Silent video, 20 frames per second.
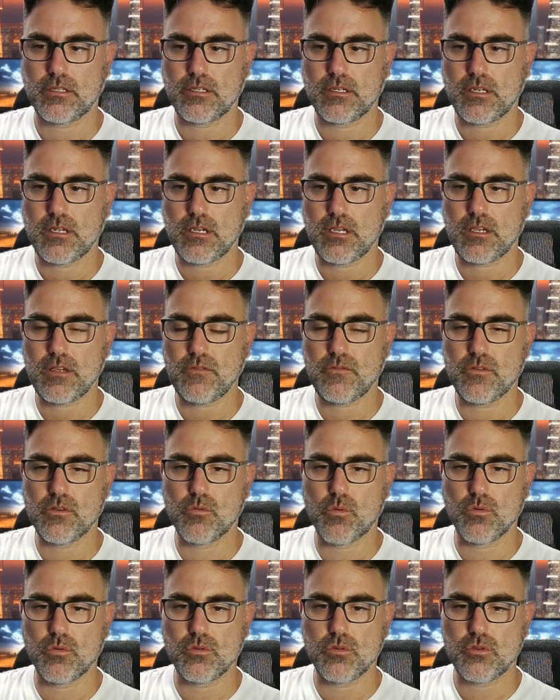if
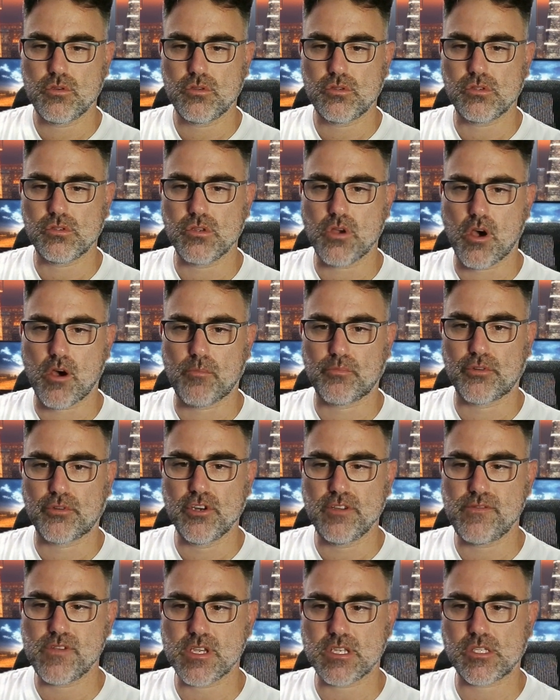you saw
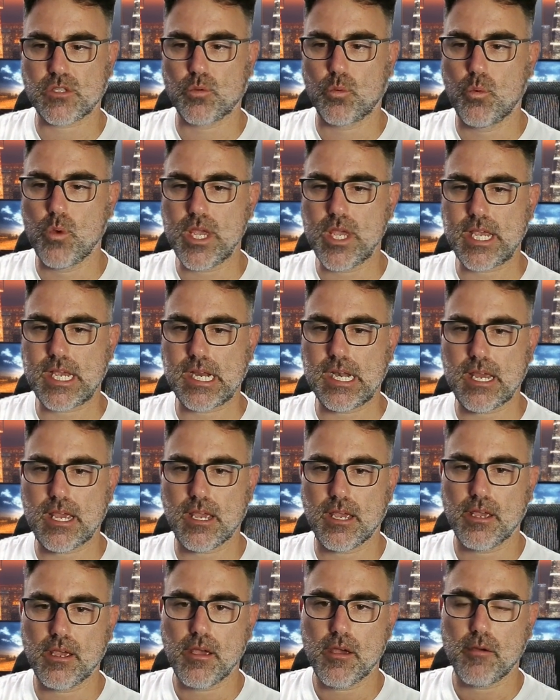previous weekly
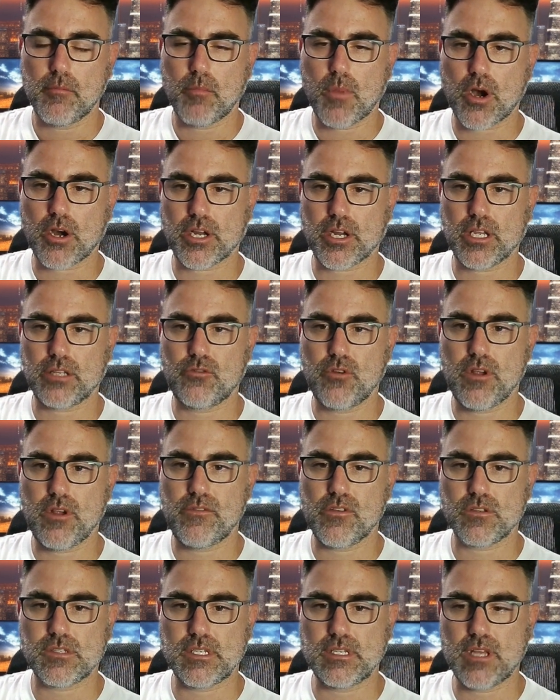market
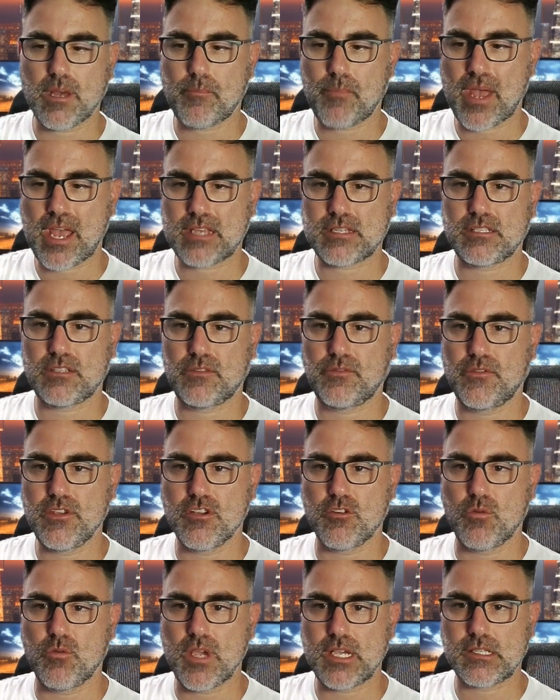reviews in the past few
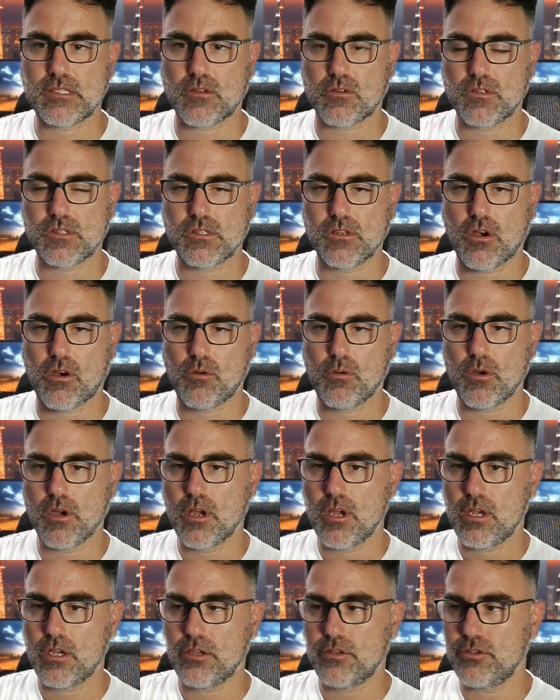weeks or so,
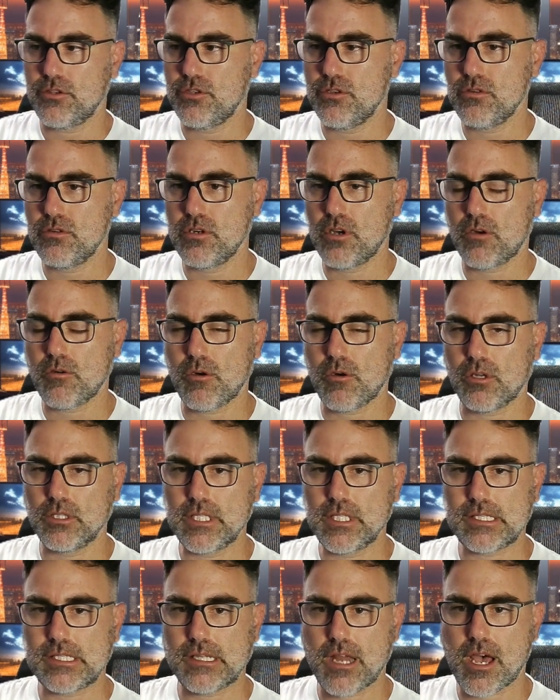you know all these
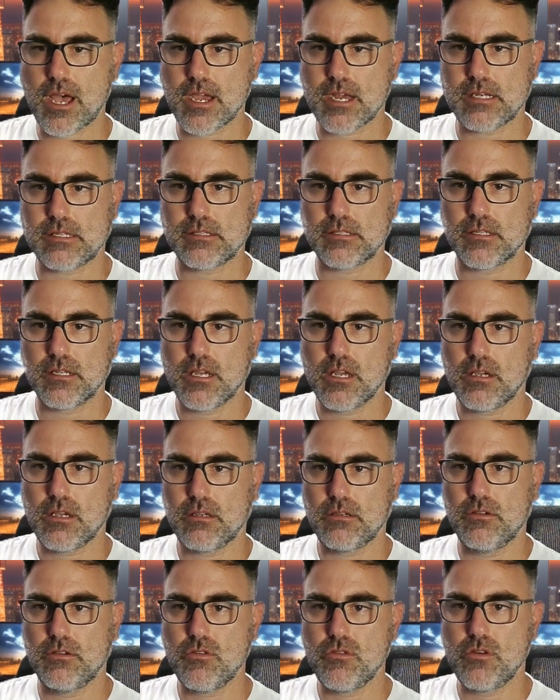lines.
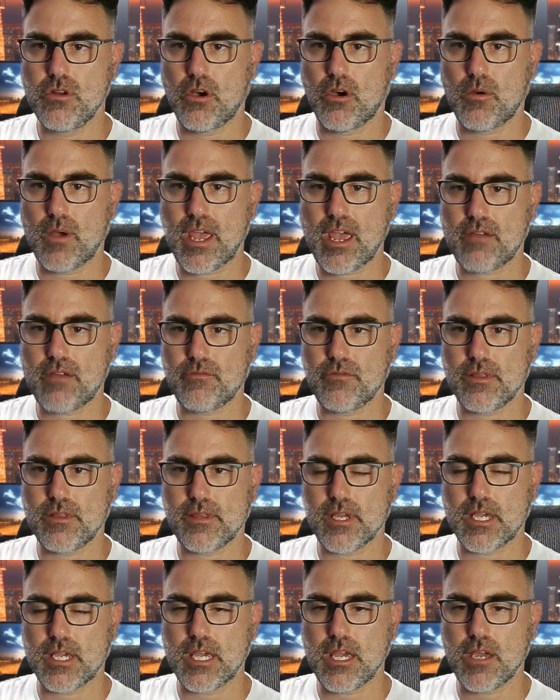You know everything
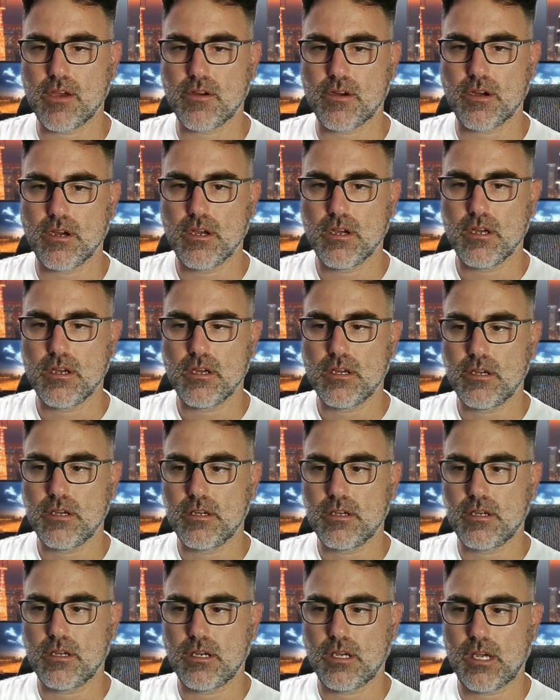here.
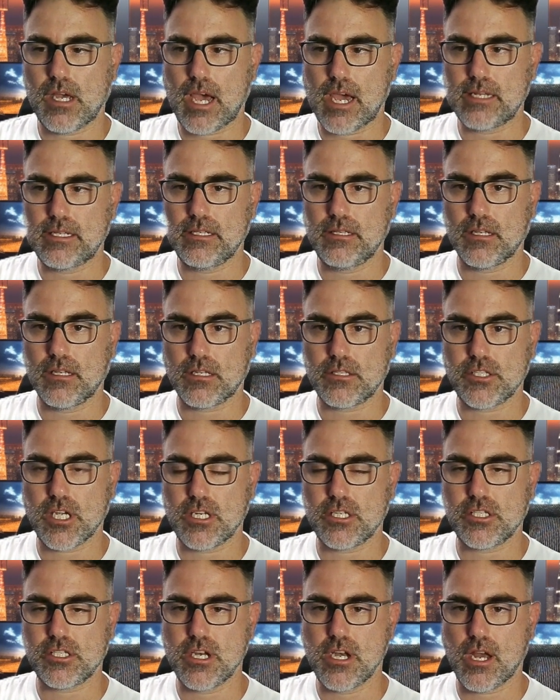I did not change
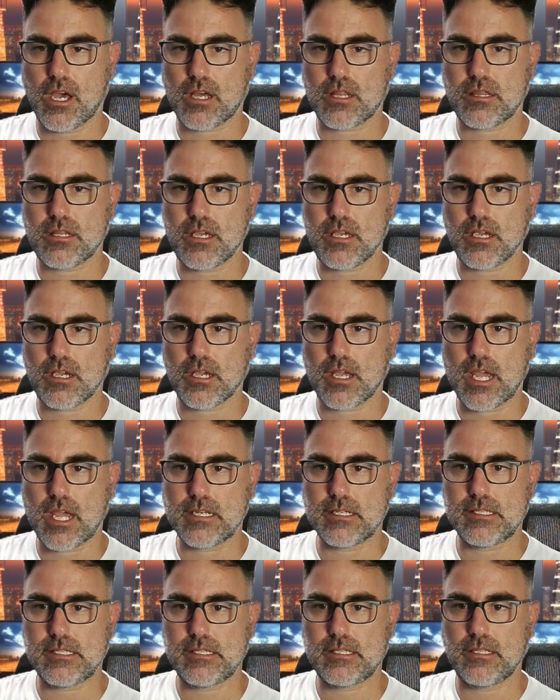nothing, and
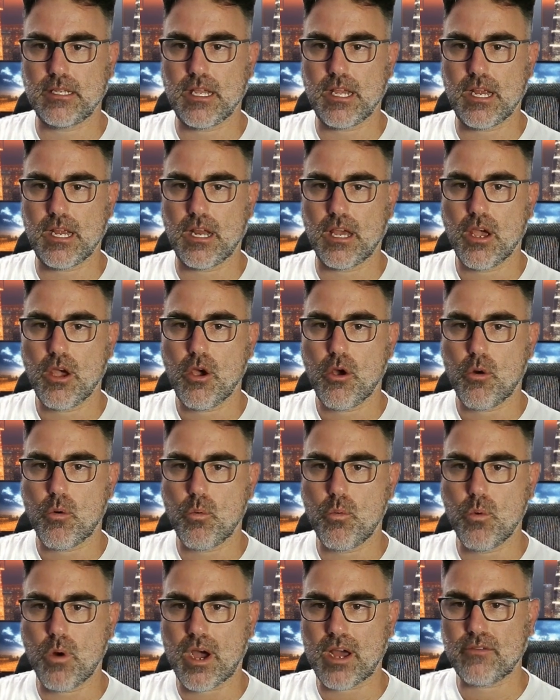still
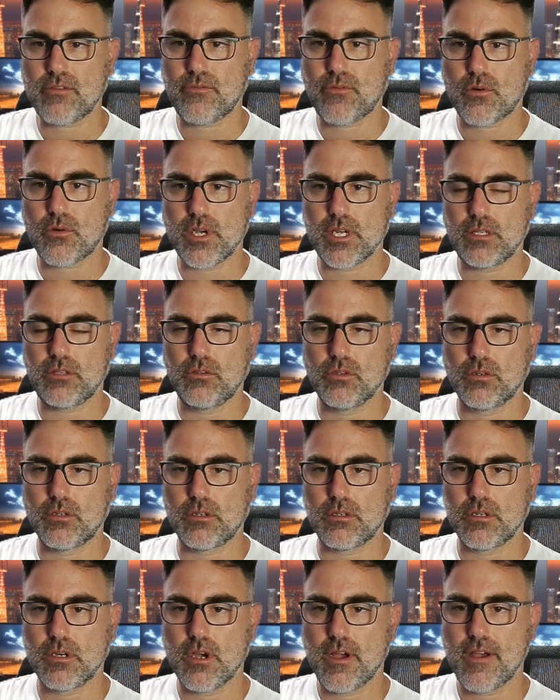
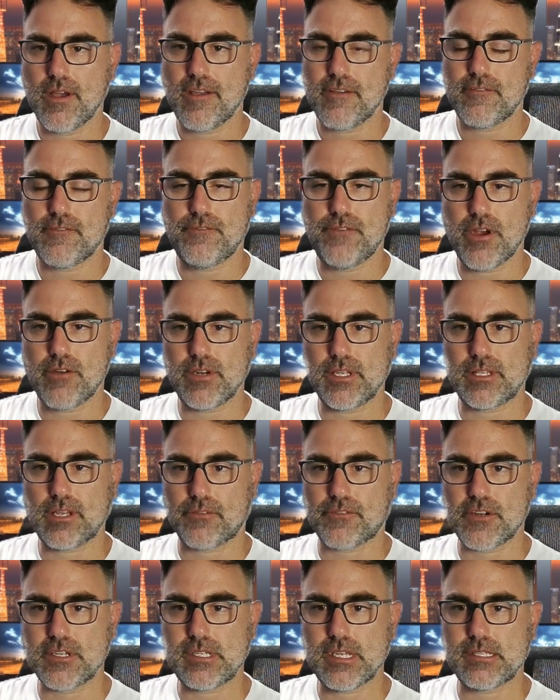142, very tough
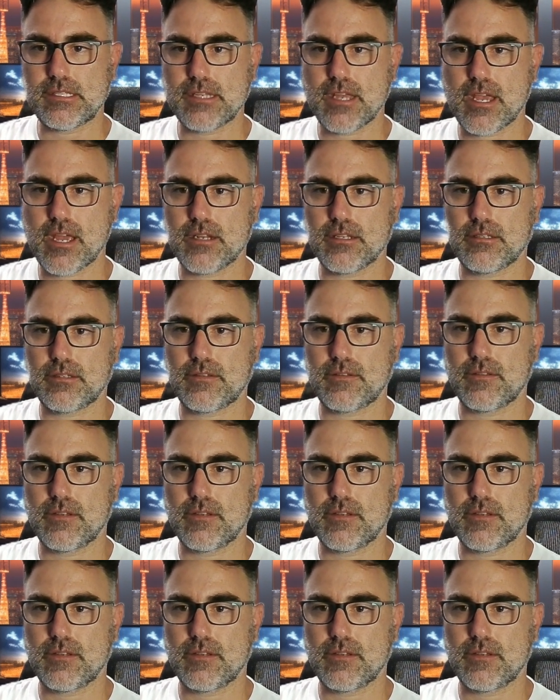resistance.